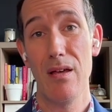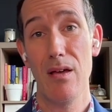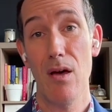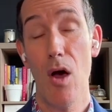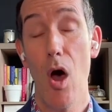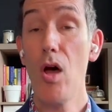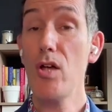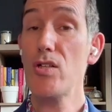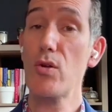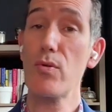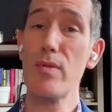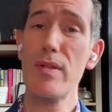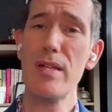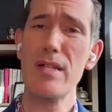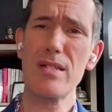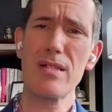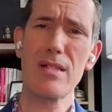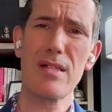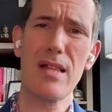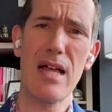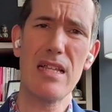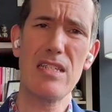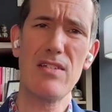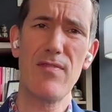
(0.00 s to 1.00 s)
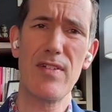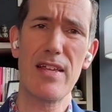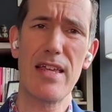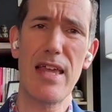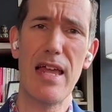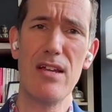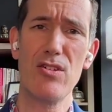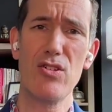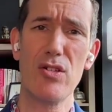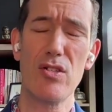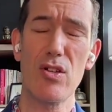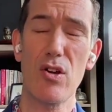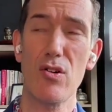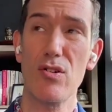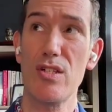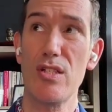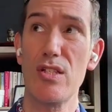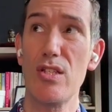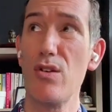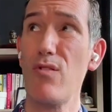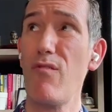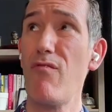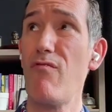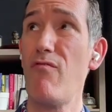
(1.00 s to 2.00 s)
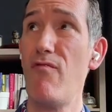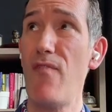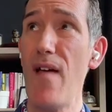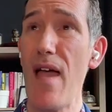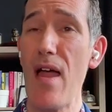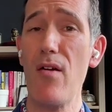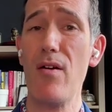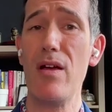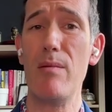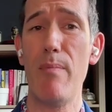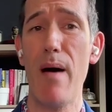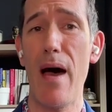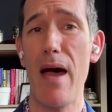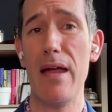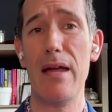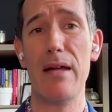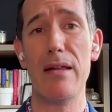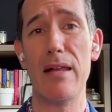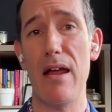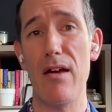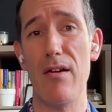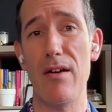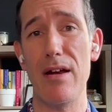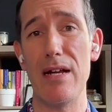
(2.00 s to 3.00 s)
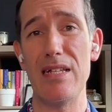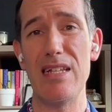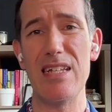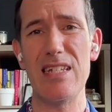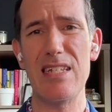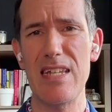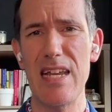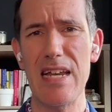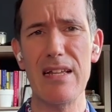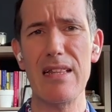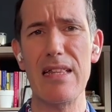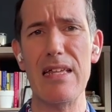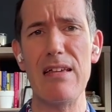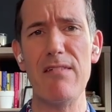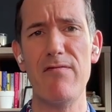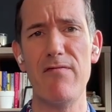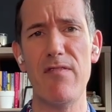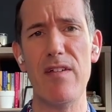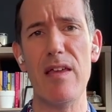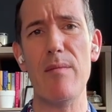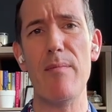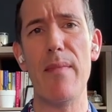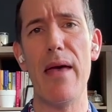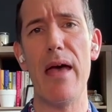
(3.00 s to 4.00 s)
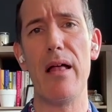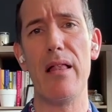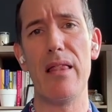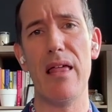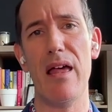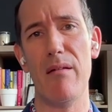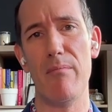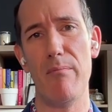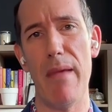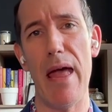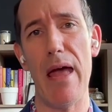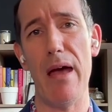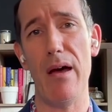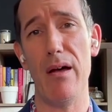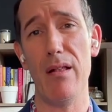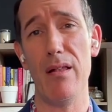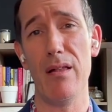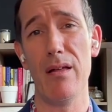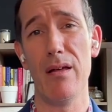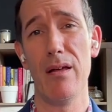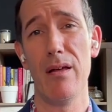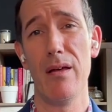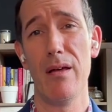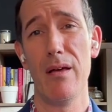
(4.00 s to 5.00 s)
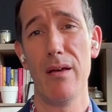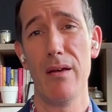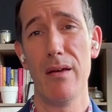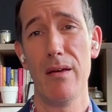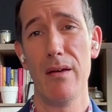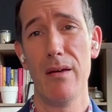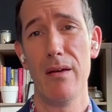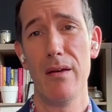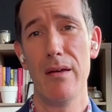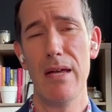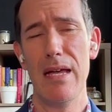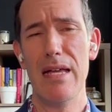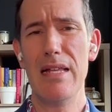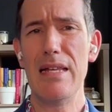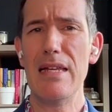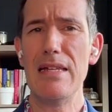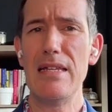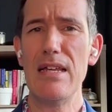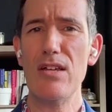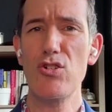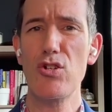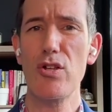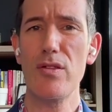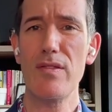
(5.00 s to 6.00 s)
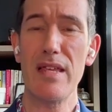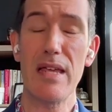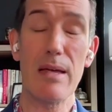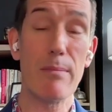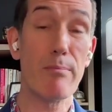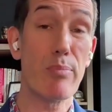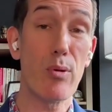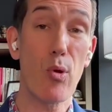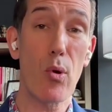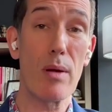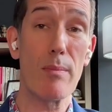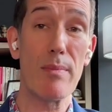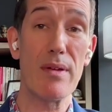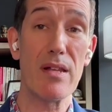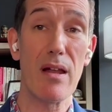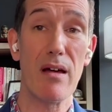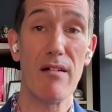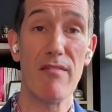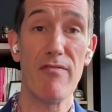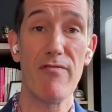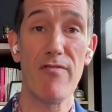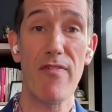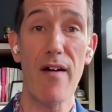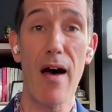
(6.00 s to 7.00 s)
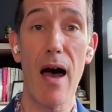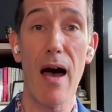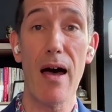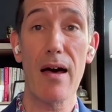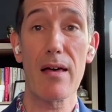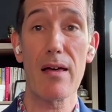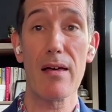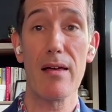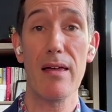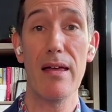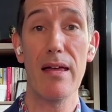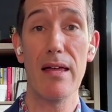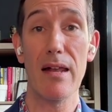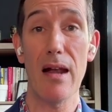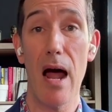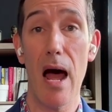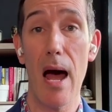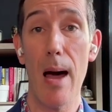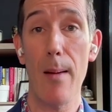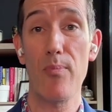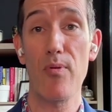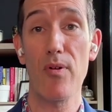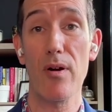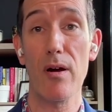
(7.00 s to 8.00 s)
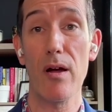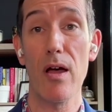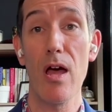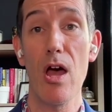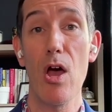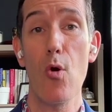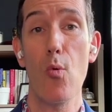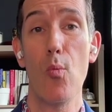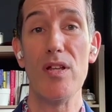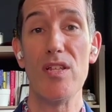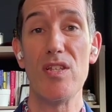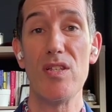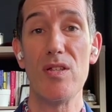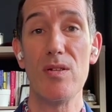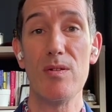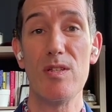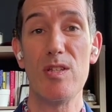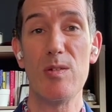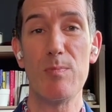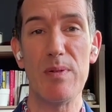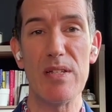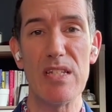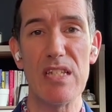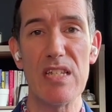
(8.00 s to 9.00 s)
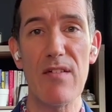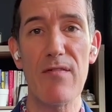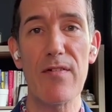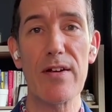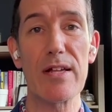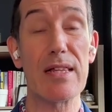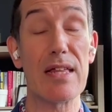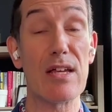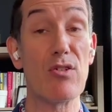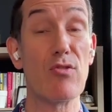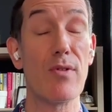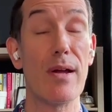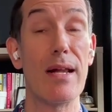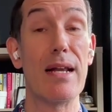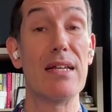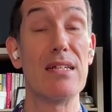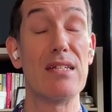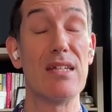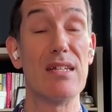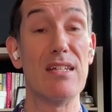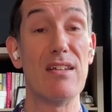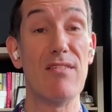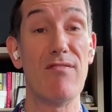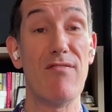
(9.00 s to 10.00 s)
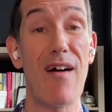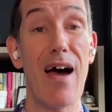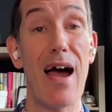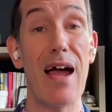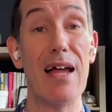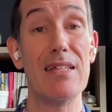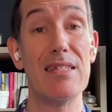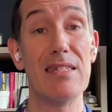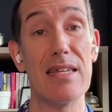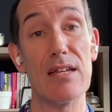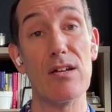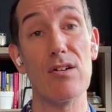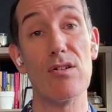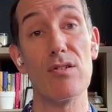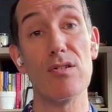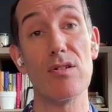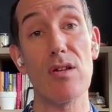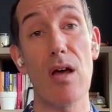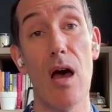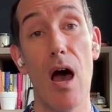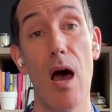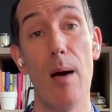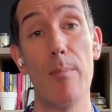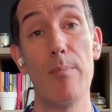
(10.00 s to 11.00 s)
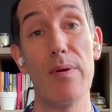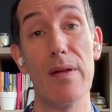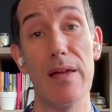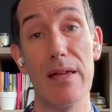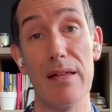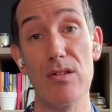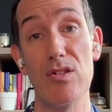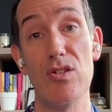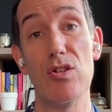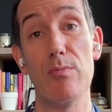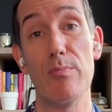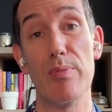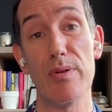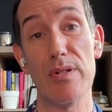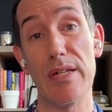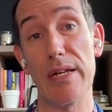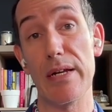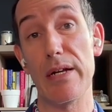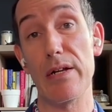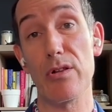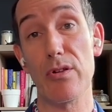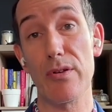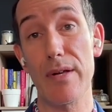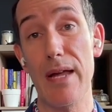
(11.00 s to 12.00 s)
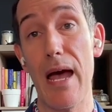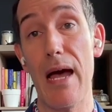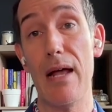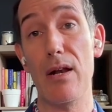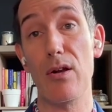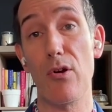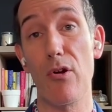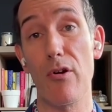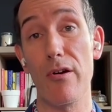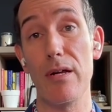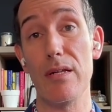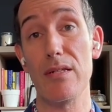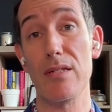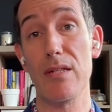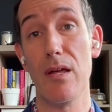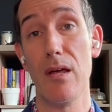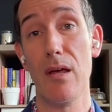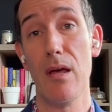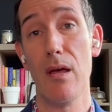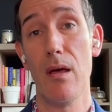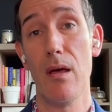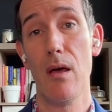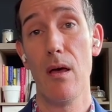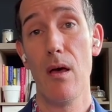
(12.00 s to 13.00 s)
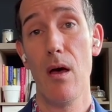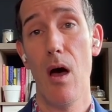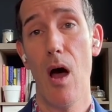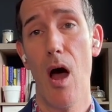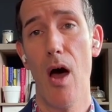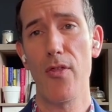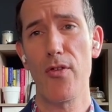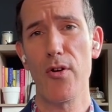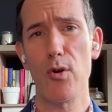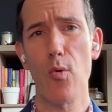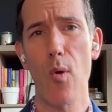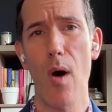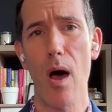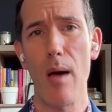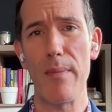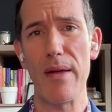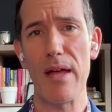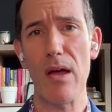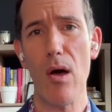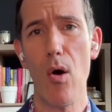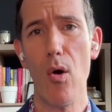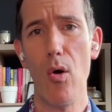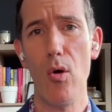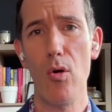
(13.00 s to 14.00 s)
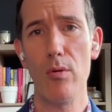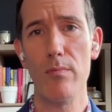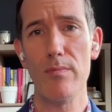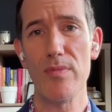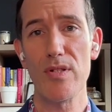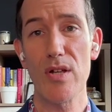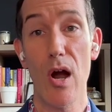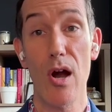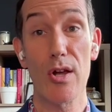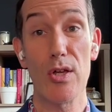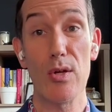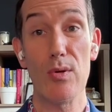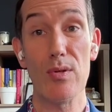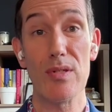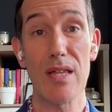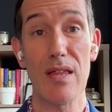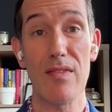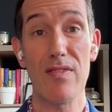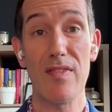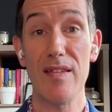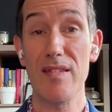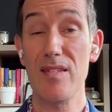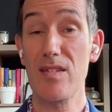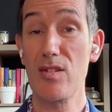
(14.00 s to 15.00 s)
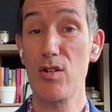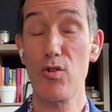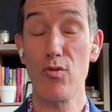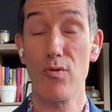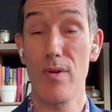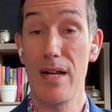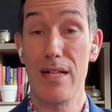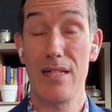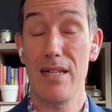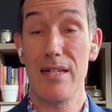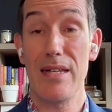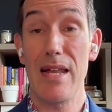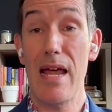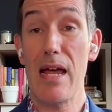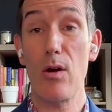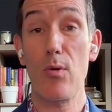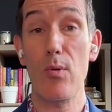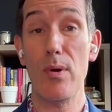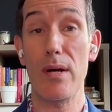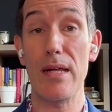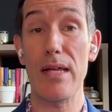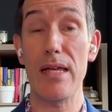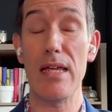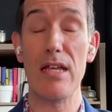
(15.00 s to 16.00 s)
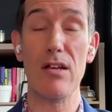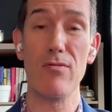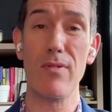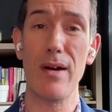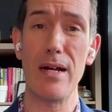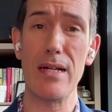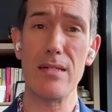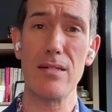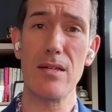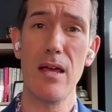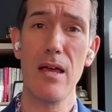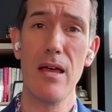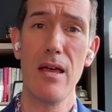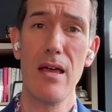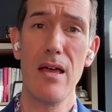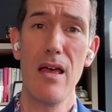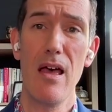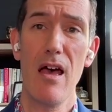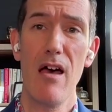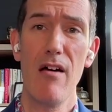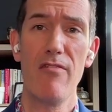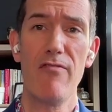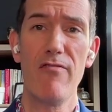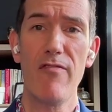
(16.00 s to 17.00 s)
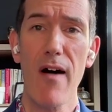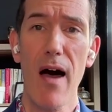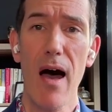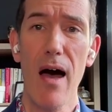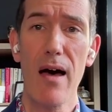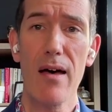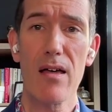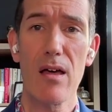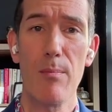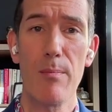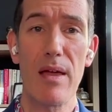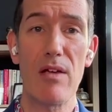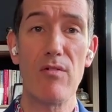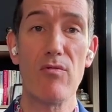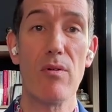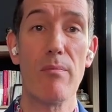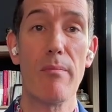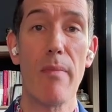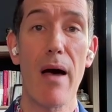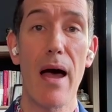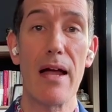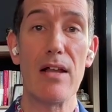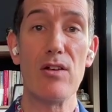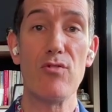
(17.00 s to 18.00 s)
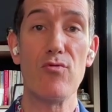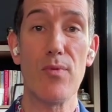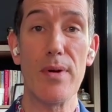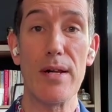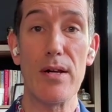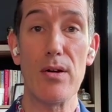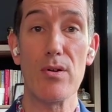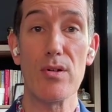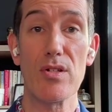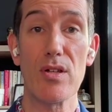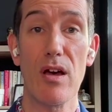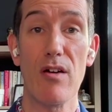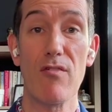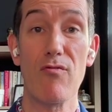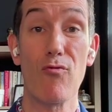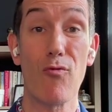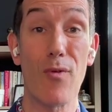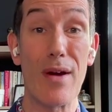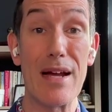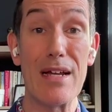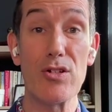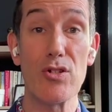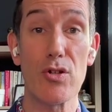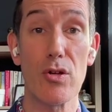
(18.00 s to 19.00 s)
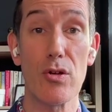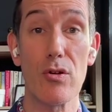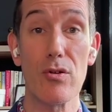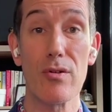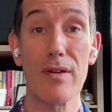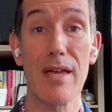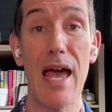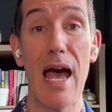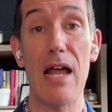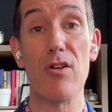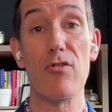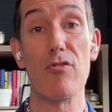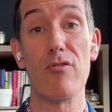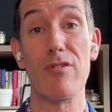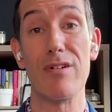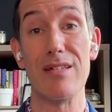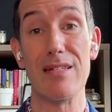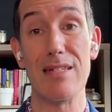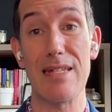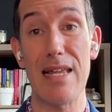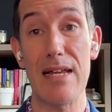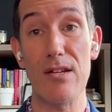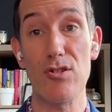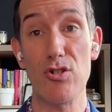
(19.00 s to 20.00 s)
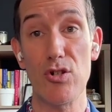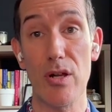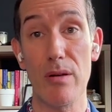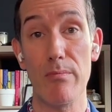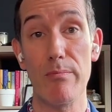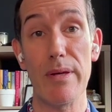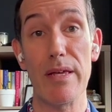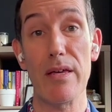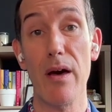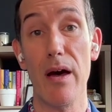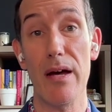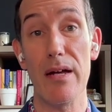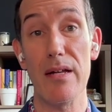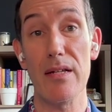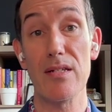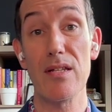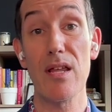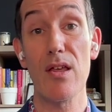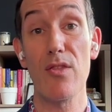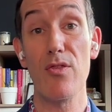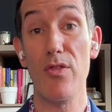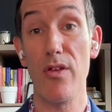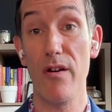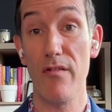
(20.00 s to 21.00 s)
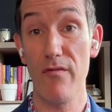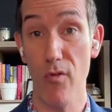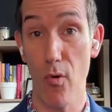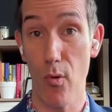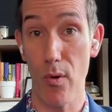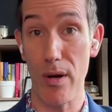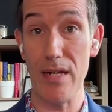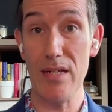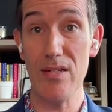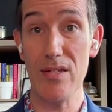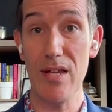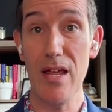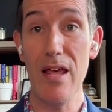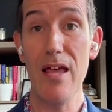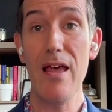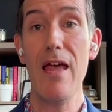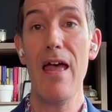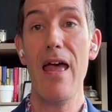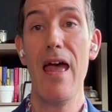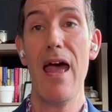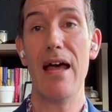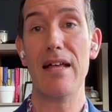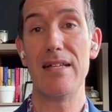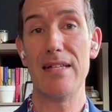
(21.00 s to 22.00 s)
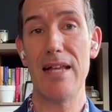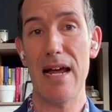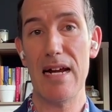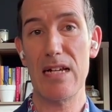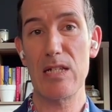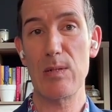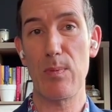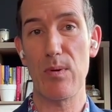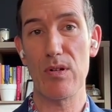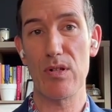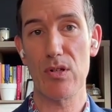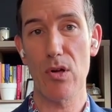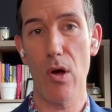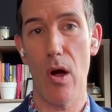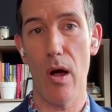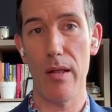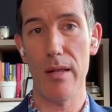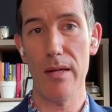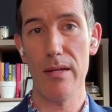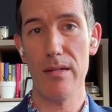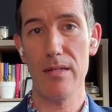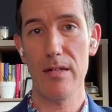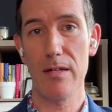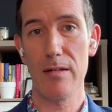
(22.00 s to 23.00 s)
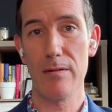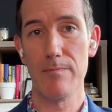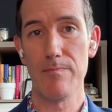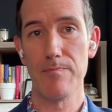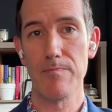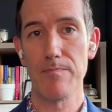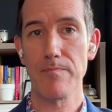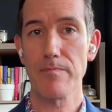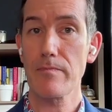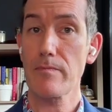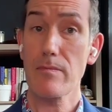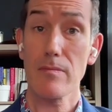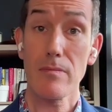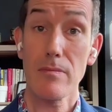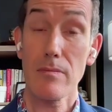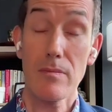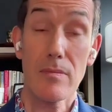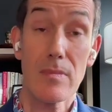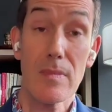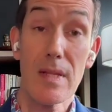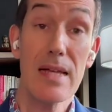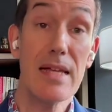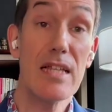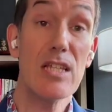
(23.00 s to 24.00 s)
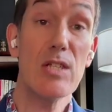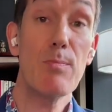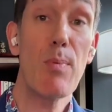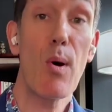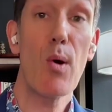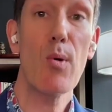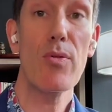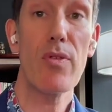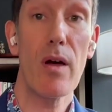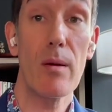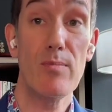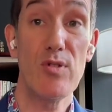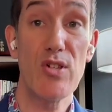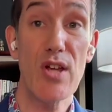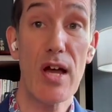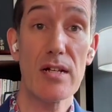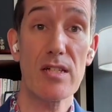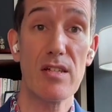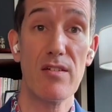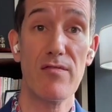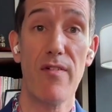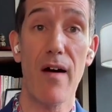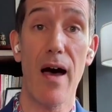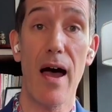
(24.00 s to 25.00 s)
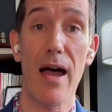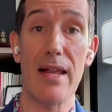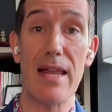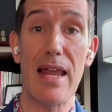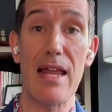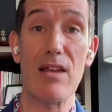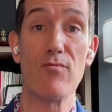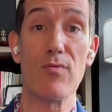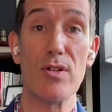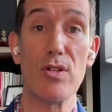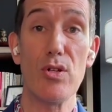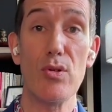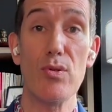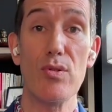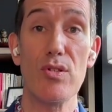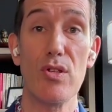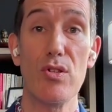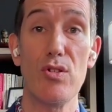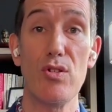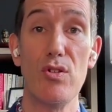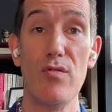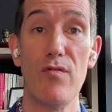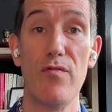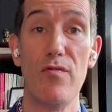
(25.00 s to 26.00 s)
Also, these classifications are still very binary, distinctly female and male. In addition, the employment of Fach in opera was specifically created to divide singers up into particular categories. Author Kwame Holmes argues that this creates inequity. He writes, Fach may remind readers of racial categorization because the voice, as experts call it, is both objectified and reduced to